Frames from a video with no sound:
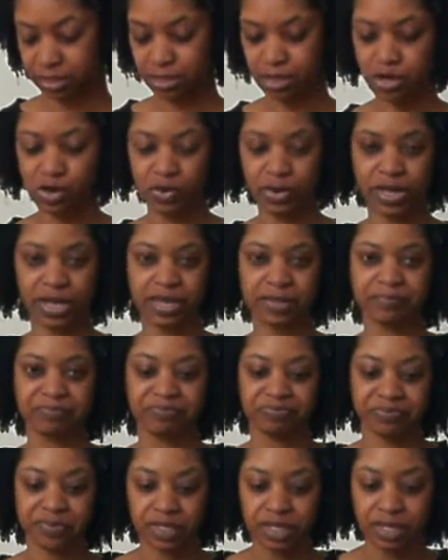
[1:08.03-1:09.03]
Okay.
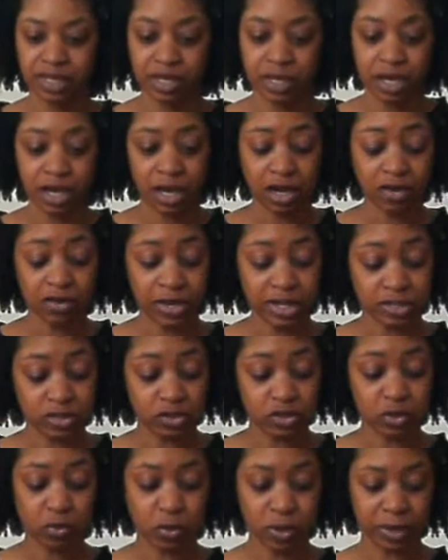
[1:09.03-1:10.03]
Alright,
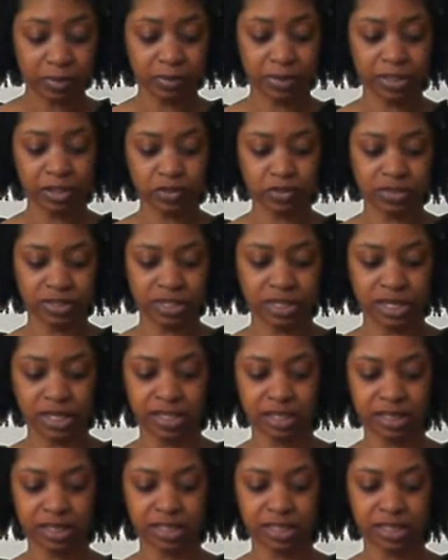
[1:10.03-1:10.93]
so what I'm going to use today,